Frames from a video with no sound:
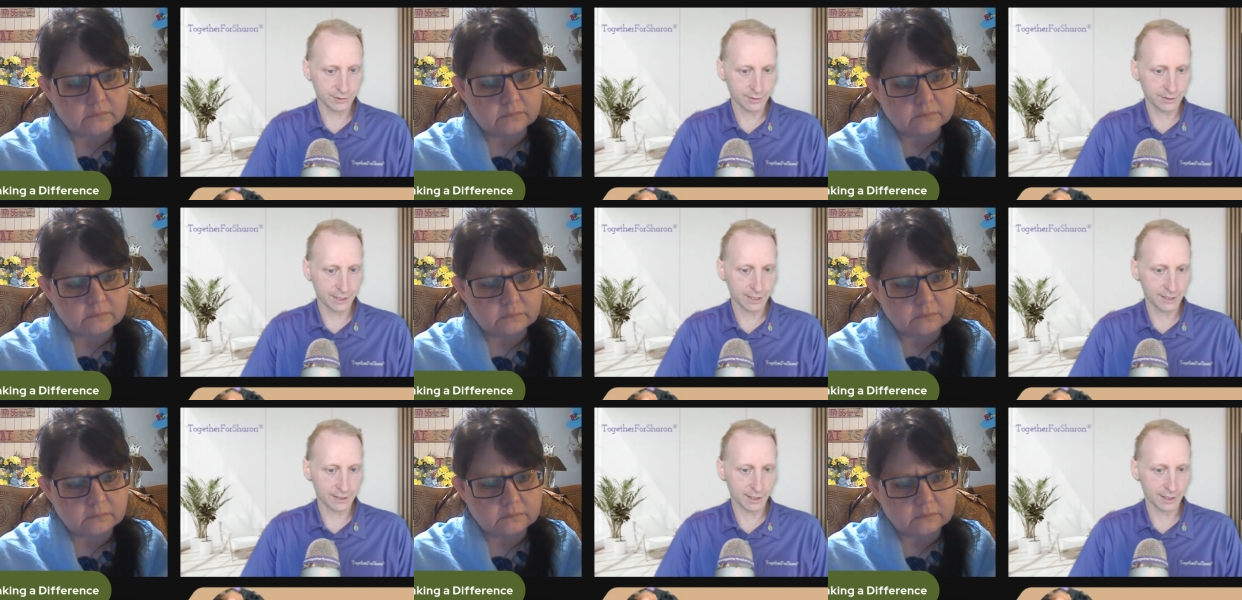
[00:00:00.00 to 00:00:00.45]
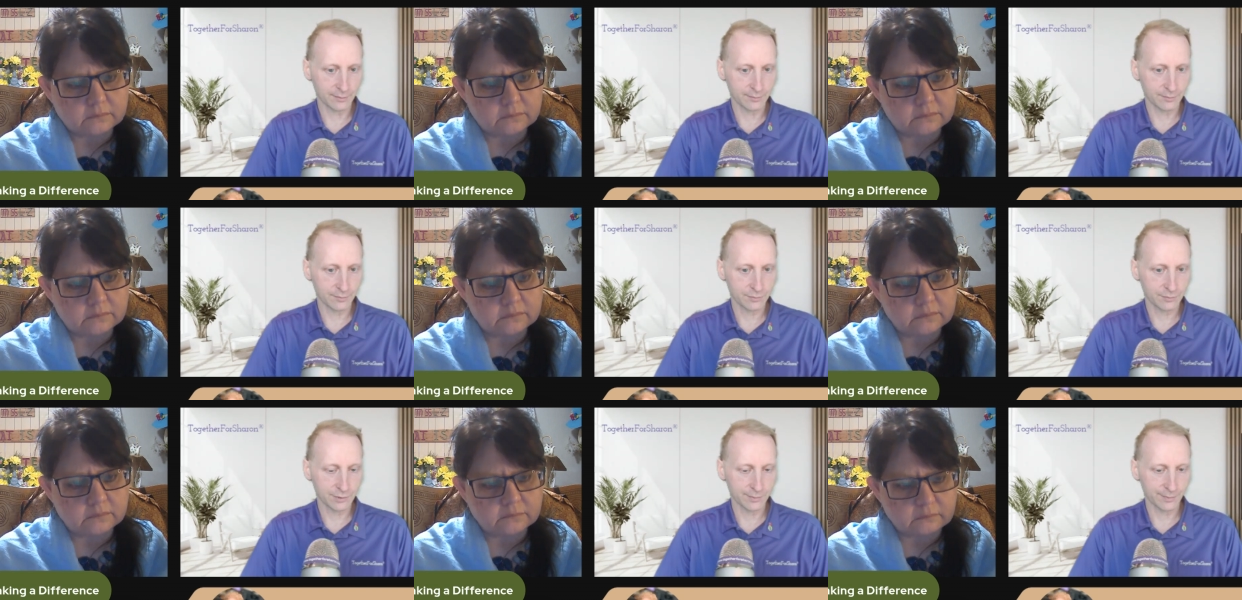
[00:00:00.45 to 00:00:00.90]
Speaker 1: And then I,
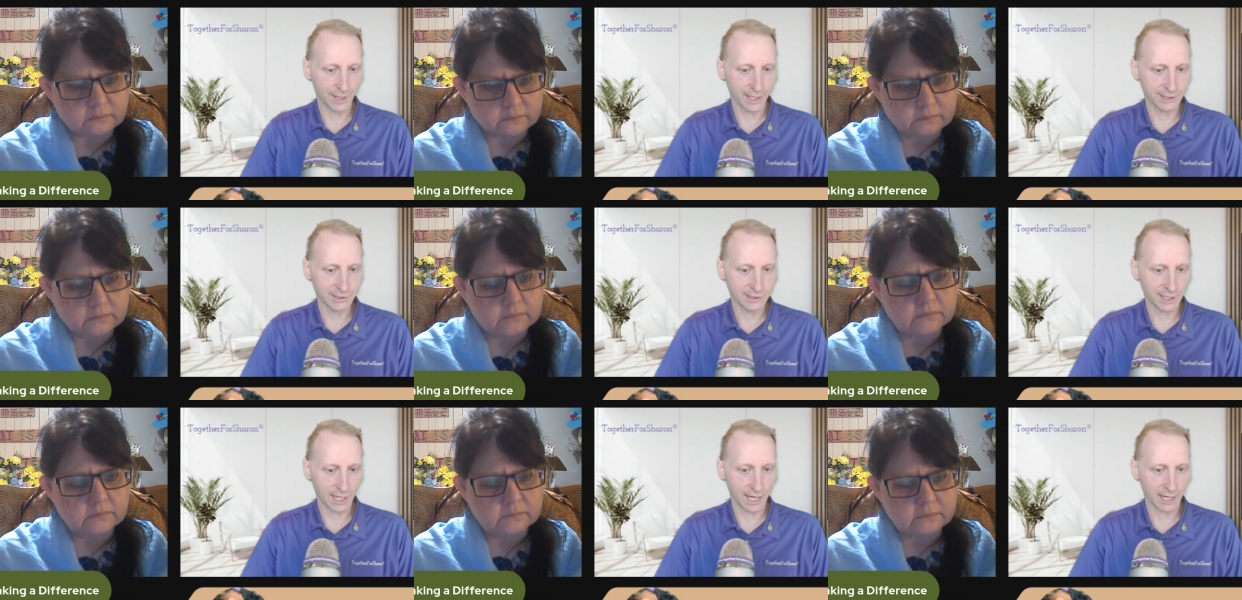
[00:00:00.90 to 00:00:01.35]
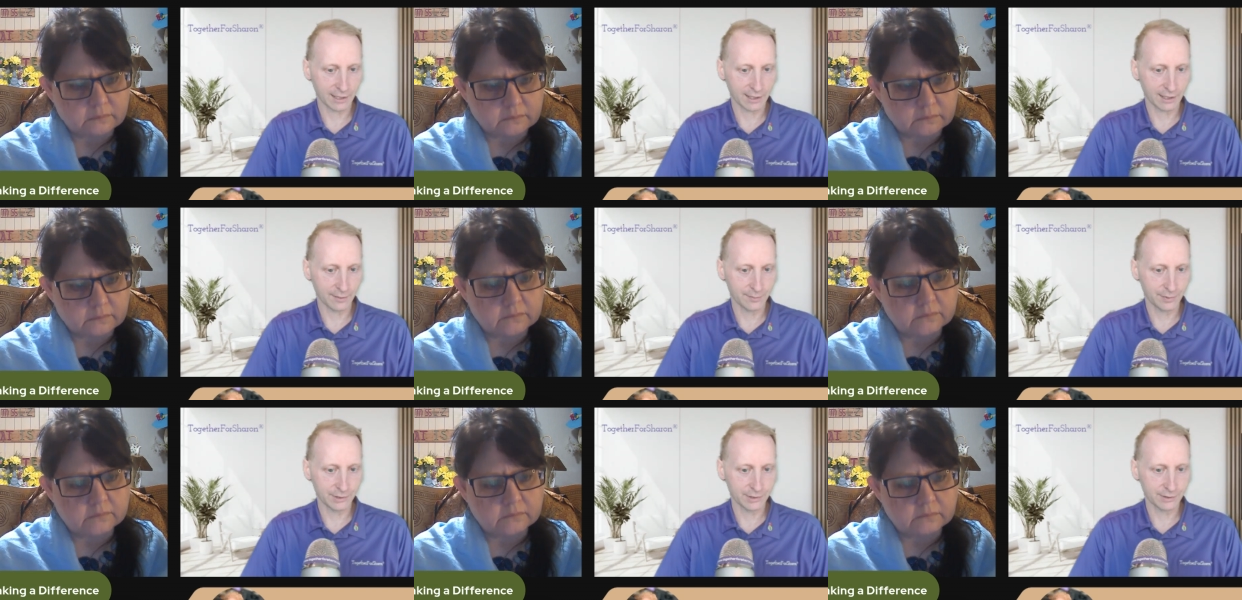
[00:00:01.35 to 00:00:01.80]
to my shock,
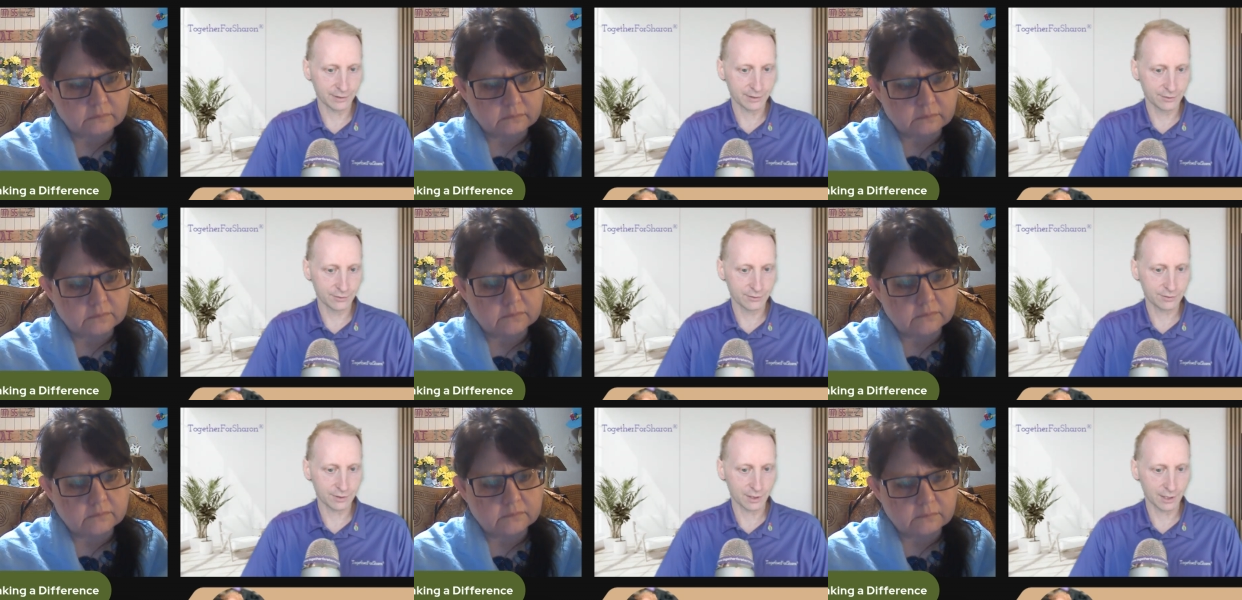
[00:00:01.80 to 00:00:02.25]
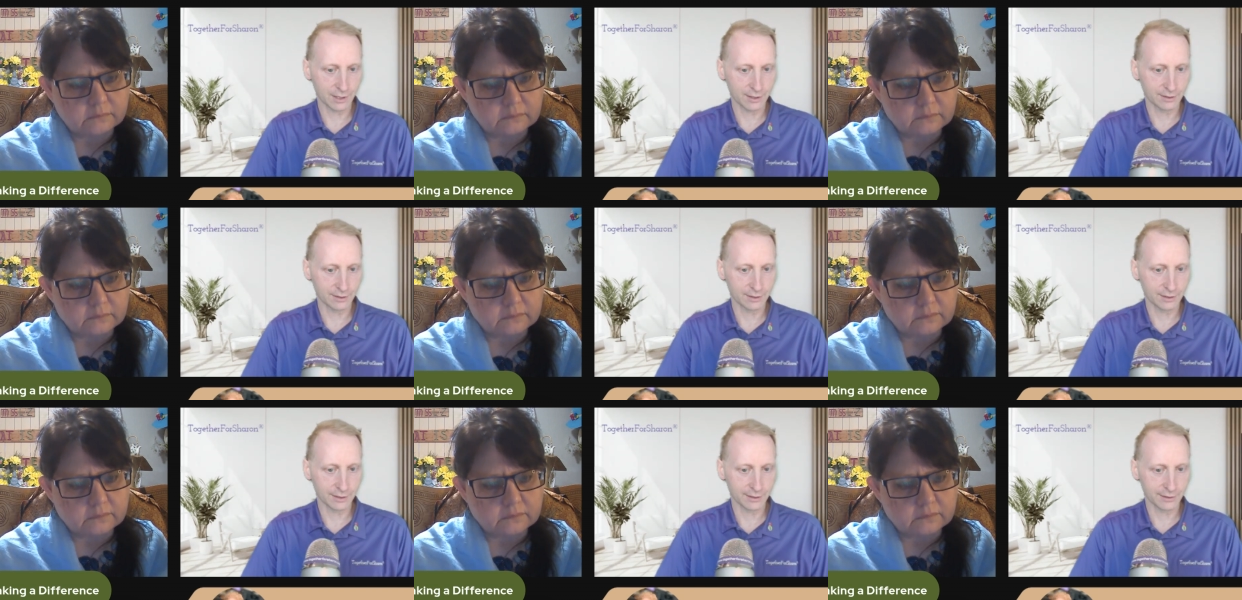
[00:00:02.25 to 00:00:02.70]
I put the news on,
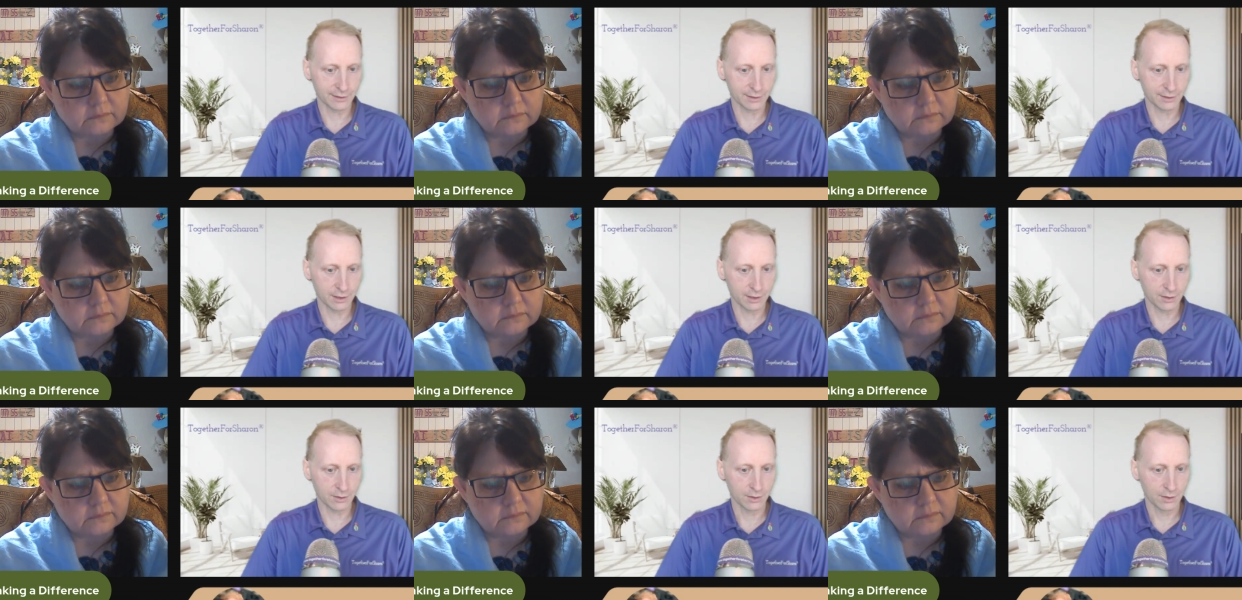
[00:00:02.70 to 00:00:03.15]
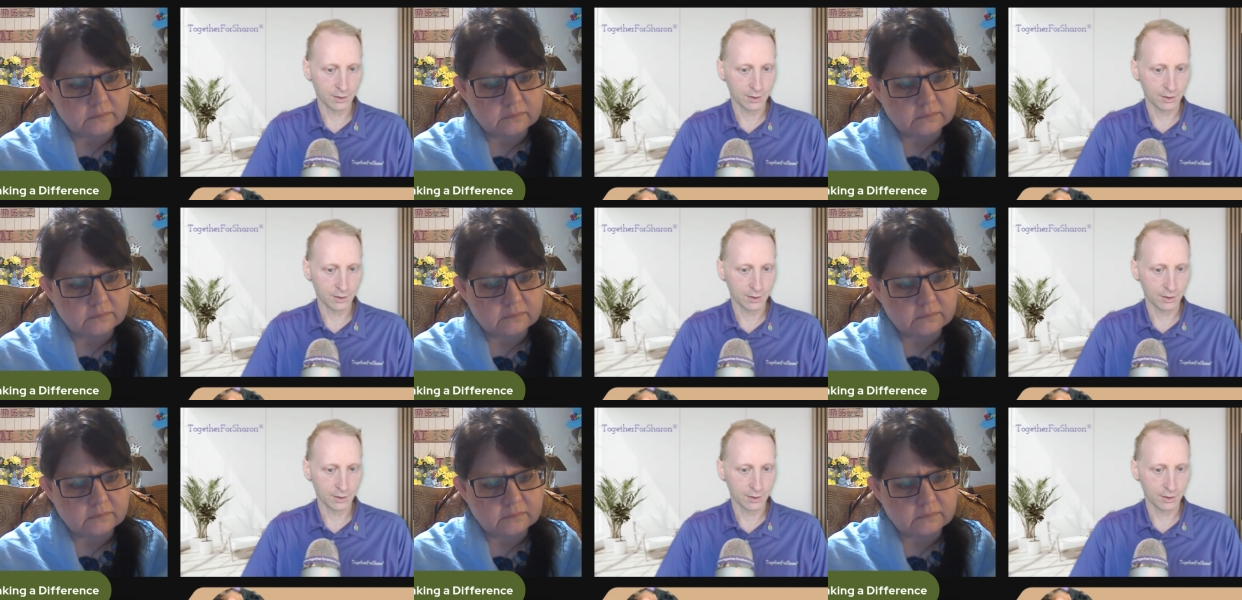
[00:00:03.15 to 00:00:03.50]
and there you go.